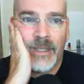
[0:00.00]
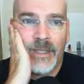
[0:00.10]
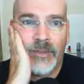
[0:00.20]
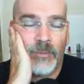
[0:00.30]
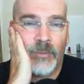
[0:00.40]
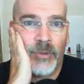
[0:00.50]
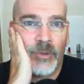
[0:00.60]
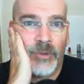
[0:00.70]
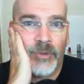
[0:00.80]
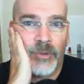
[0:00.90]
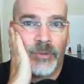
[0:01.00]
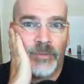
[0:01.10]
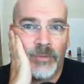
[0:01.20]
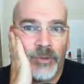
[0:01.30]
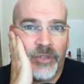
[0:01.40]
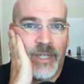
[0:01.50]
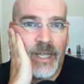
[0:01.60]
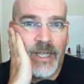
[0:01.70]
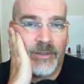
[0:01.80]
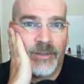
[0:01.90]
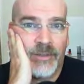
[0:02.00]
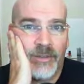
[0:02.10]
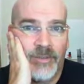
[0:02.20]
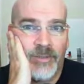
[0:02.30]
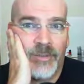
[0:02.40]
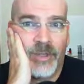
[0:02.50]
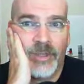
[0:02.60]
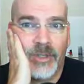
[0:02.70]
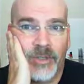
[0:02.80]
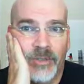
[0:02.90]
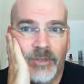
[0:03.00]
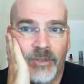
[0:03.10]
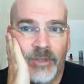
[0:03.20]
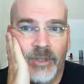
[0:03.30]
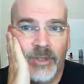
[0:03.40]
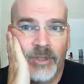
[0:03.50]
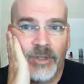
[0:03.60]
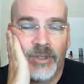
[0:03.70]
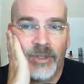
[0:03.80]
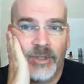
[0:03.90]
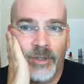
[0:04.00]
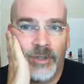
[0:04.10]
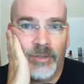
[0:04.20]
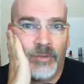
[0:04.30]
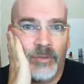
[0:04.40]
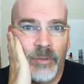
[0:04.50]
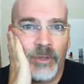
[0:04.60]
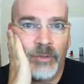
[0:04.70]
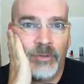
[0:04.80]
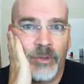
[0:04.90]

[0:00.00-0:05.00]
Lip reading: except one person, but she can't because of medical